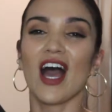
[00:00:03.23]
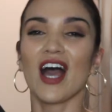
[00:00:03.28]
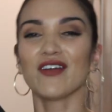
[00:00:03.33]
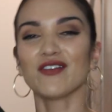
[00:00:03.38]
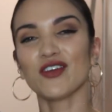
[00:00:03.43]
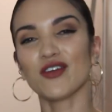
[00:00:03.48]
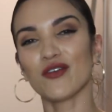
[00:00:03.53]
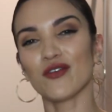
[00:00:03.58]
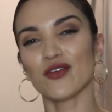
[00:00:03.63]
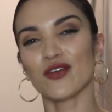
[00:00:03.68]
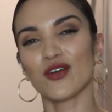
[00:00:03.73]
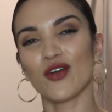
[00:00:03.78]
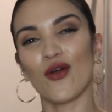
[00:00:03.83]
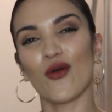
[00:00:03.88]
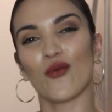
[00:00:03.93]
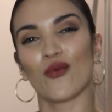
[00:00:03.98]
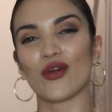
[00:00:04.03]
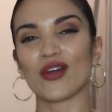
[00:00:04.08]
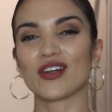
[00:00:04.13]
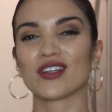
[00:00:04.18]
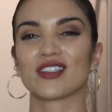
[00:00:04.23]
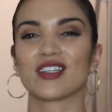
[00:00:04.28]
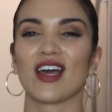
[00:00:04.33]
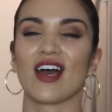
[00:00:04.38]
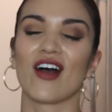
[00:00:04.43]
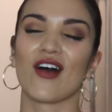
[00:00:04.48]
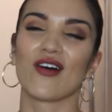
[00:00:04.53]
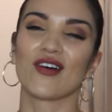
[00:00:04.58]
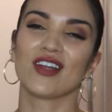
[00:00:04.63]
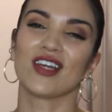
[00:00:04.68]
Have you ever worked
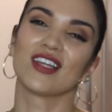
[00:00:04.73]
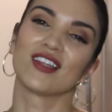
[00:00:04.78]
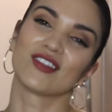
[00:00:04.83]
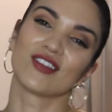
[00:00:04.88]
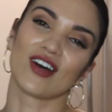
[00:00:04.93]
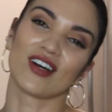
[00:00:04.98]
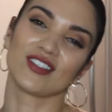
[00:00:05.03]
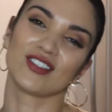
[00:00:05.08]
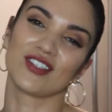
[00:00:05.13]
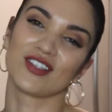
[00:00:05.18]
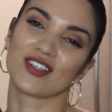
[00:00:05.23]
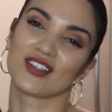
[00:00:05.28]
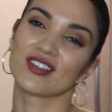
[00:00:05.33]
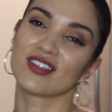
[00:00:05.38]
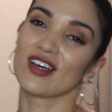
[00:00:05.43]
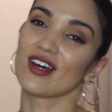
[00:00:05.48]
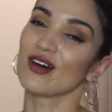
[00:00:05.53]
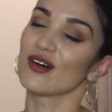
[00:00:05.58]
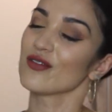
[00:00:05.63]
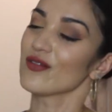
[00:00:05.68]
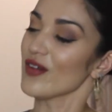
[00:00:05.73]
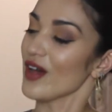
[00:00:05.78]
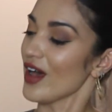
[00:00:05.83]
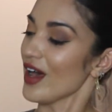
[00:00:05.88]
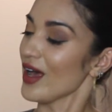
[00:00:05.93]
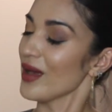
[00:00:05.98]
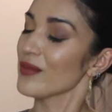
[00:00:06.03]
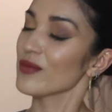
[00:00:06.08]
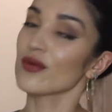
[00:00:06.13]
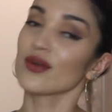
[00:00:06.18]
out and thought to yourself,
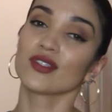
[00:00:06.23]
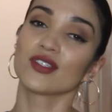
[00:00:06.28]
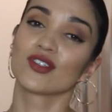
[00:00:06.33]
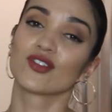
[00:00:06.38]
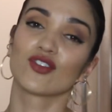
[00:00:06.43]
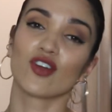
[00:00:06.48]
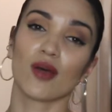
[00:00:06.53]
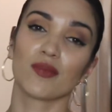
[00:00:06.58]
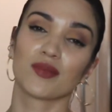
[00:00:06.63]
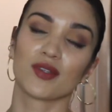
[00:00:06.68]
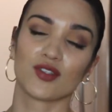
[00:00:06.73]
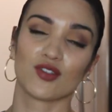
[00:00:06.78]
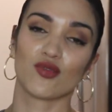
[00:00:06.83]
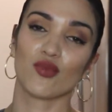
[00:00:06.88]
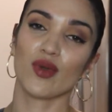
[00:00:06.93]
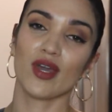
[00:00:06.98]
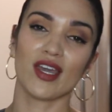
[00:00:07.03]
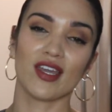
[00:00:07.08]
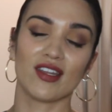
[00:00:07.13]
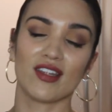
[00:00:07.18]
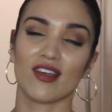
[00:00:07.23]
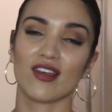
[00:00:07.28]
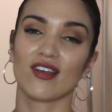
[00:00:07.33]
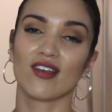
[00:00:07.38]
I'm going to drop this weight